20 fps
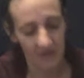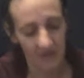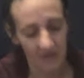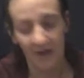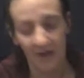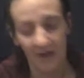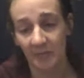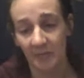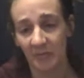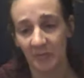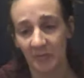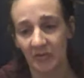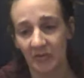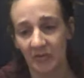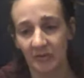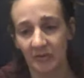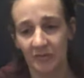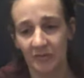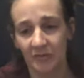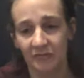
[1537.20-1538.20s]
I've been with
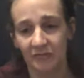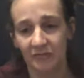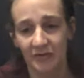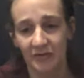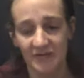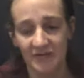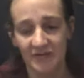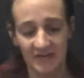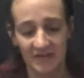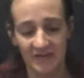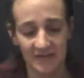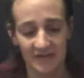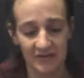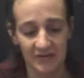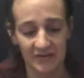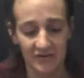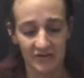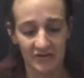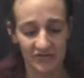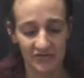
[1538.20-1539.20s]
Libra for 16
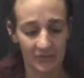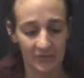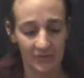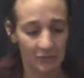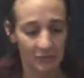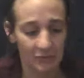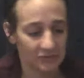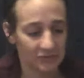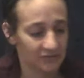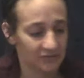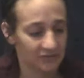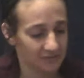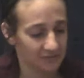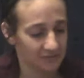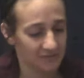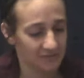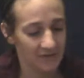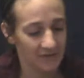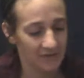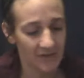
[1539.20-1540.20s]
years, so
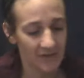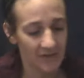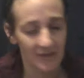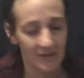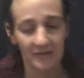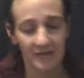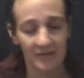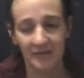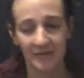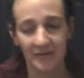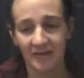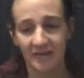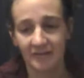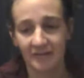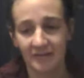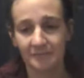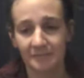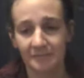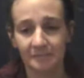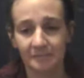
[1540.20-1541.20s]
they
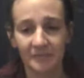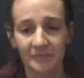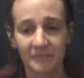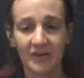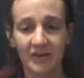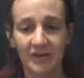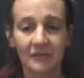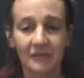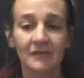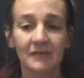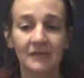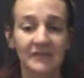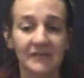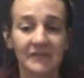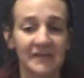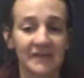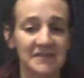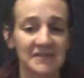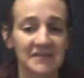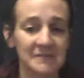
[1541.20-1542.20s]
can get a little
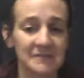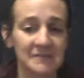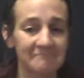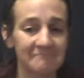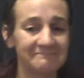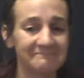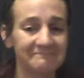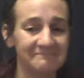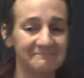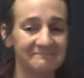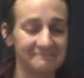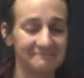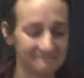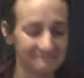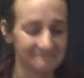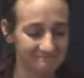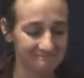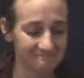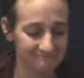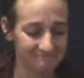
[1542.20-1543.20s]
intense.
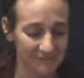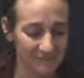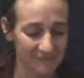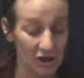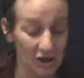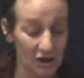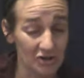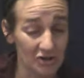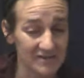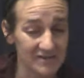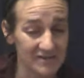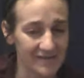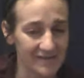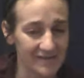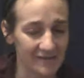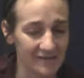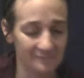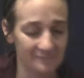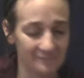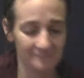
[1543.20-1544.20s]
I'll just say
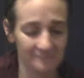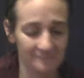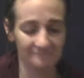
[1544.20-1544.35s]
that.